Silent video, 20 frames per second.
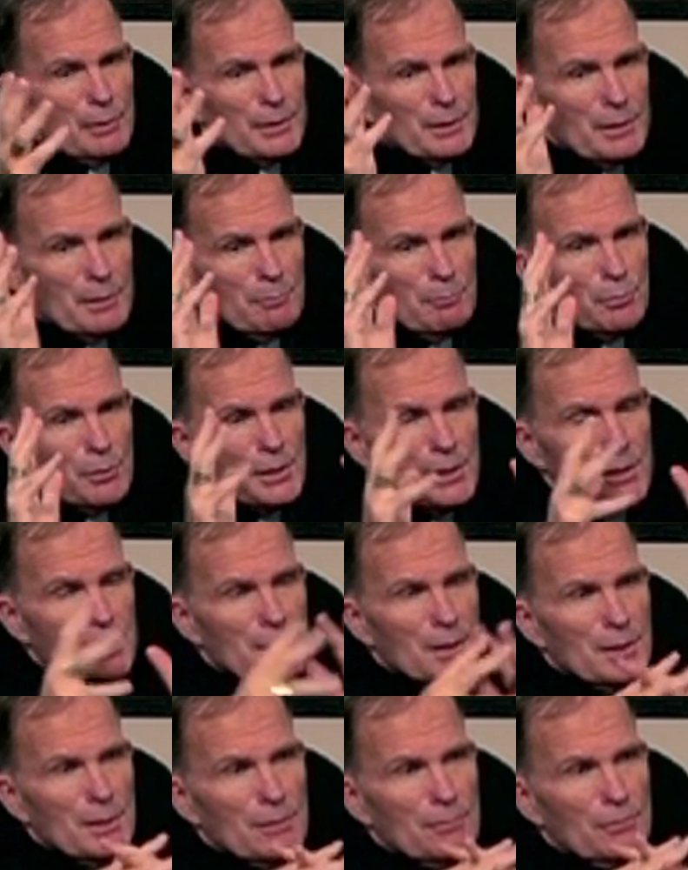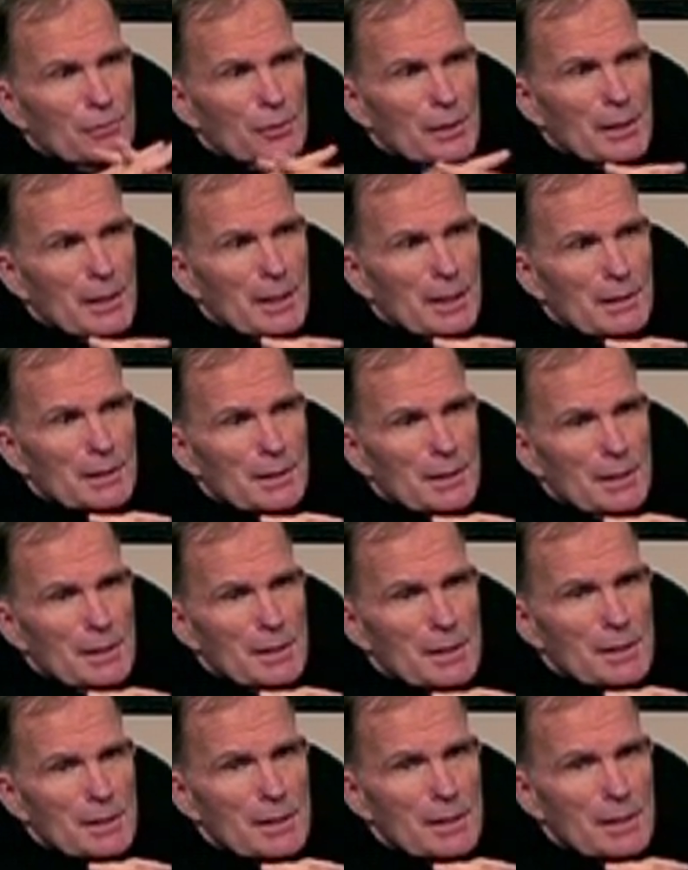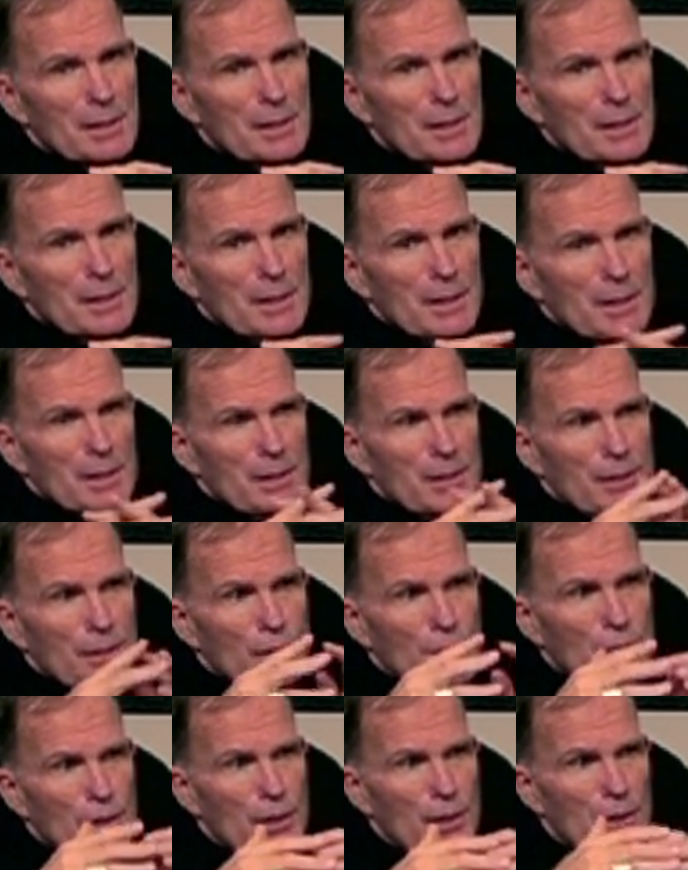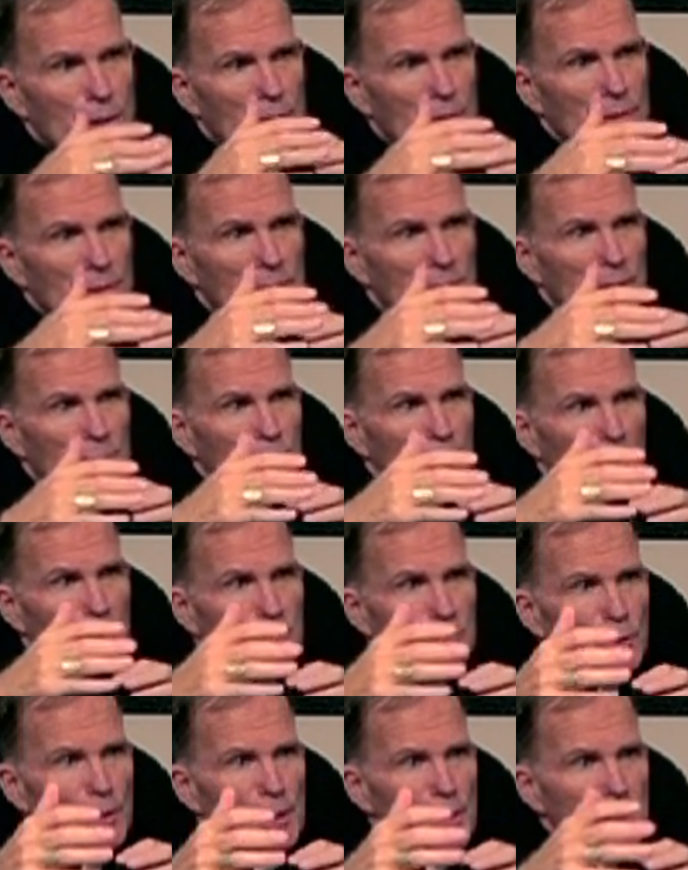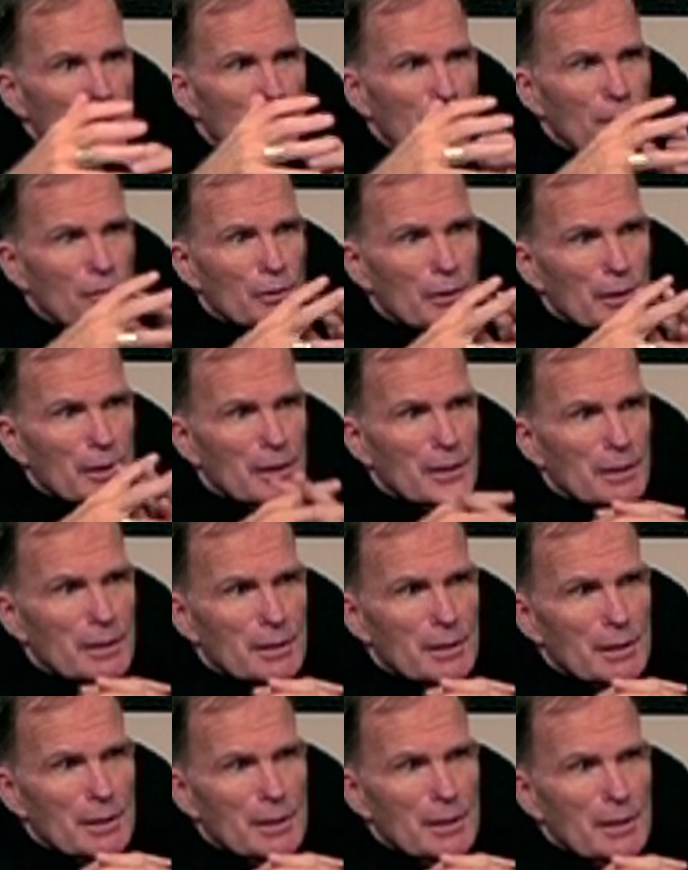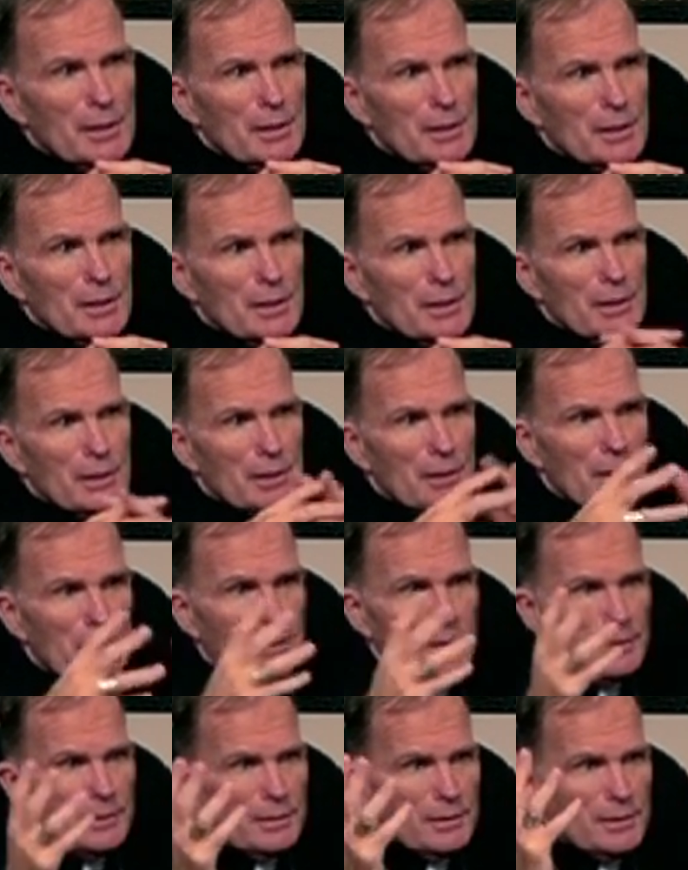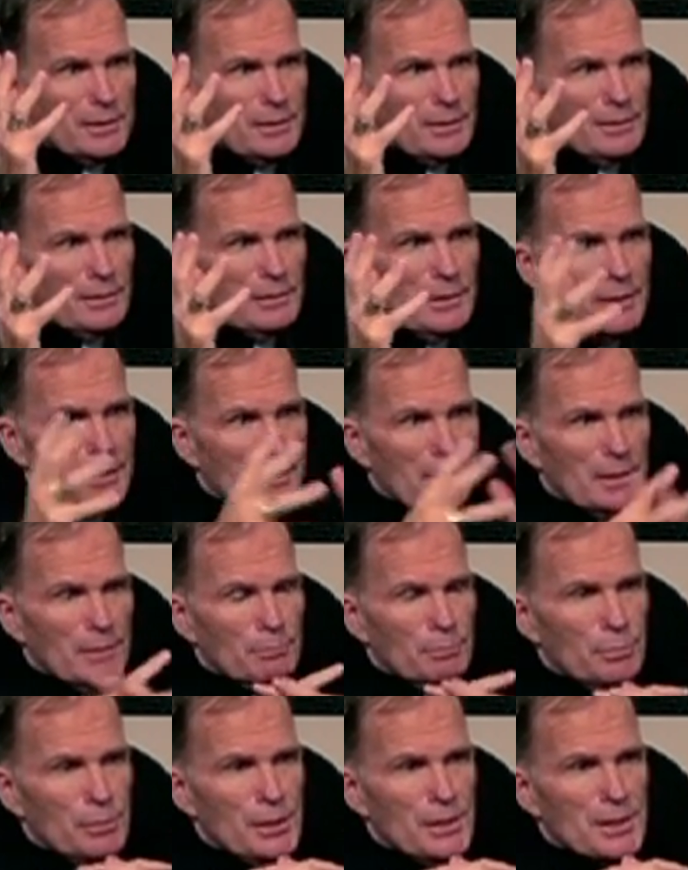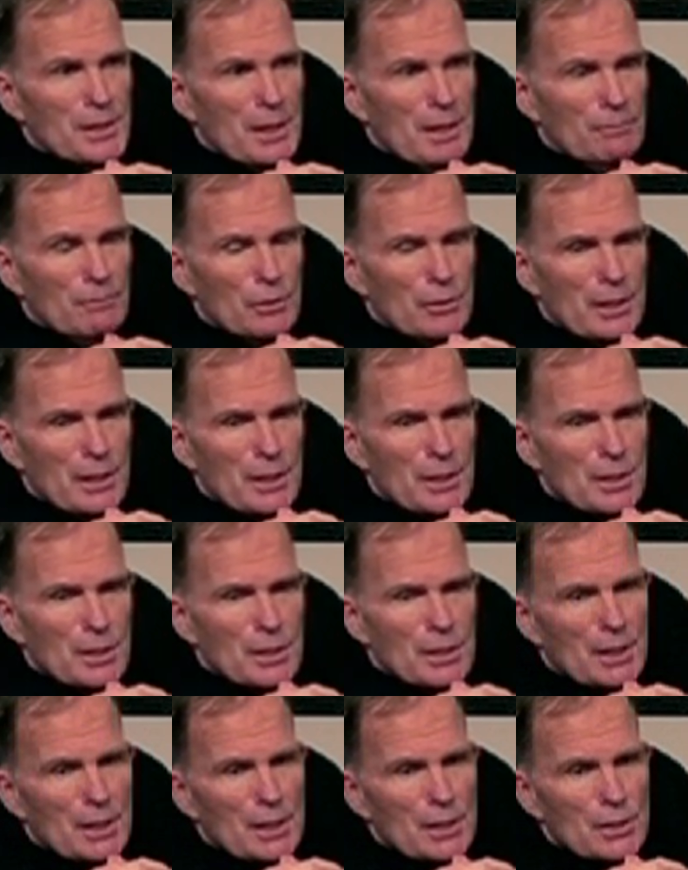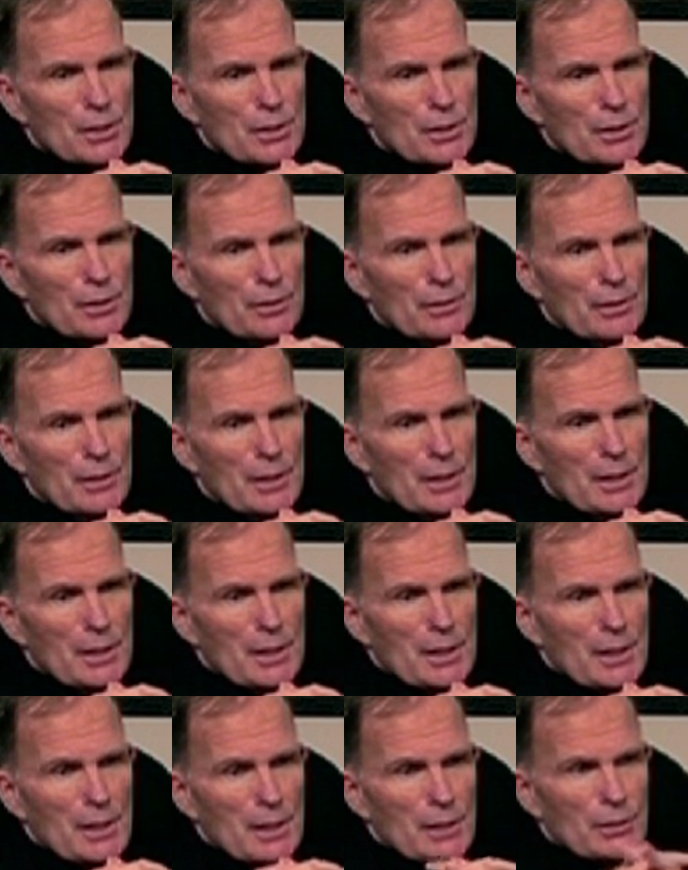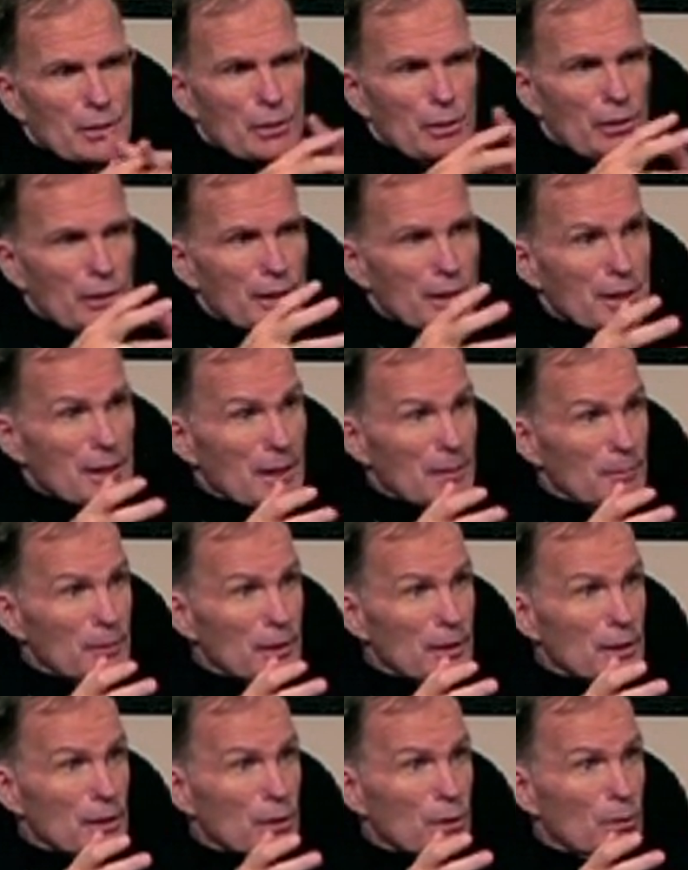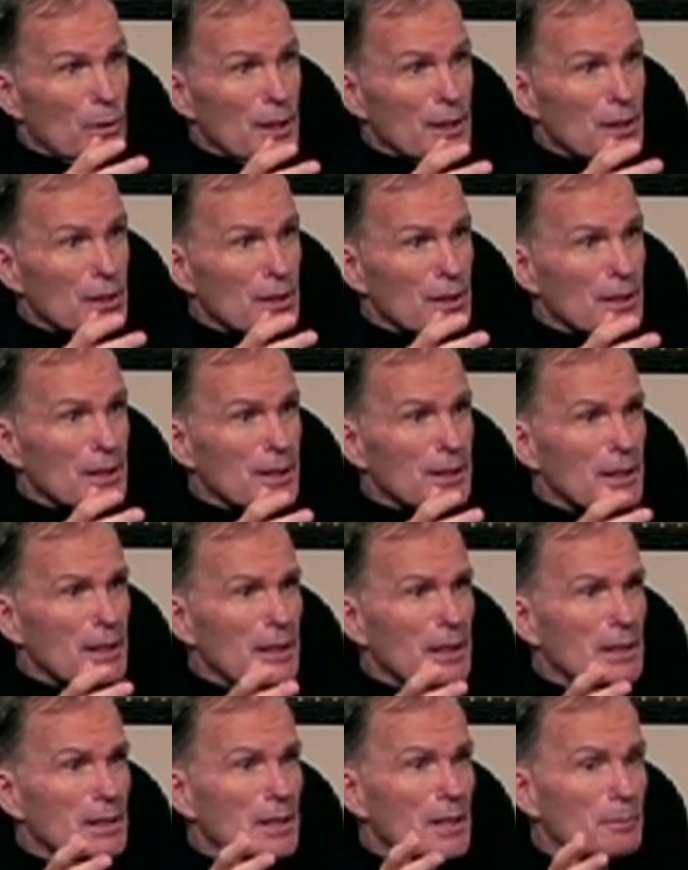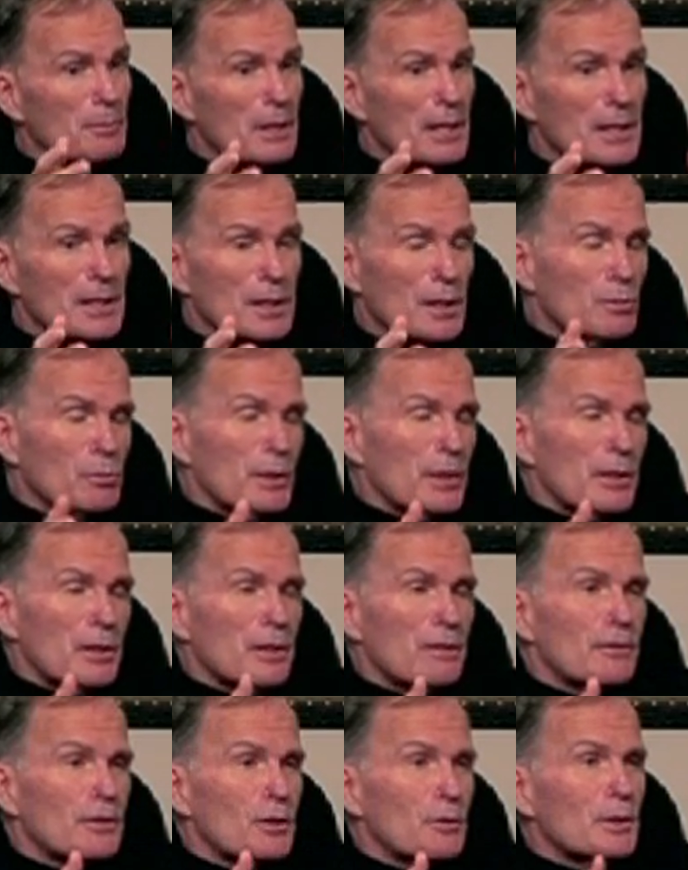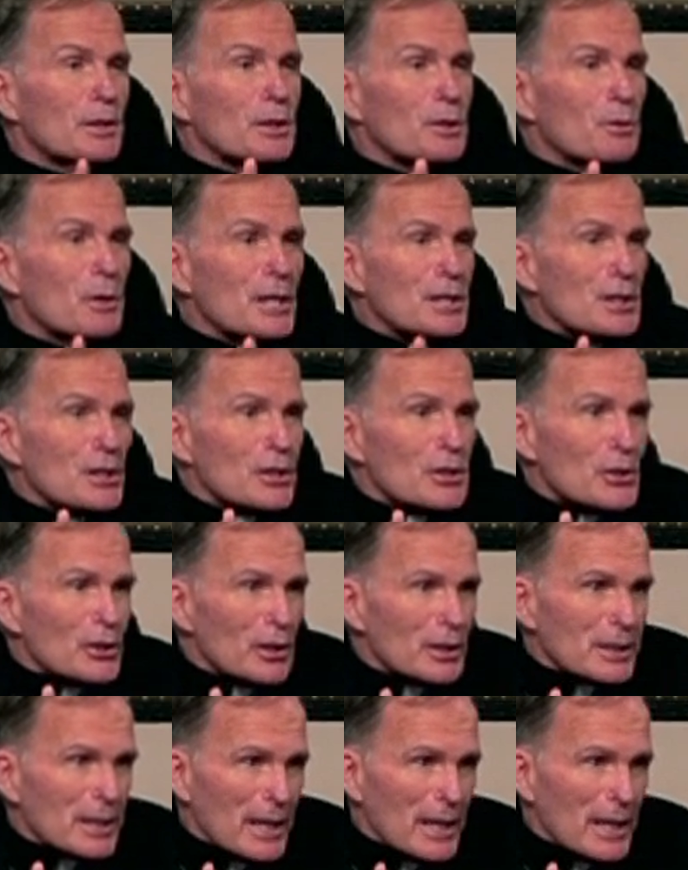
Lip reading: with the priests in the 4 counties this year in preparation for our priest convocation next year, to look at some of these questions. I think in some cases we don't even know what the questions are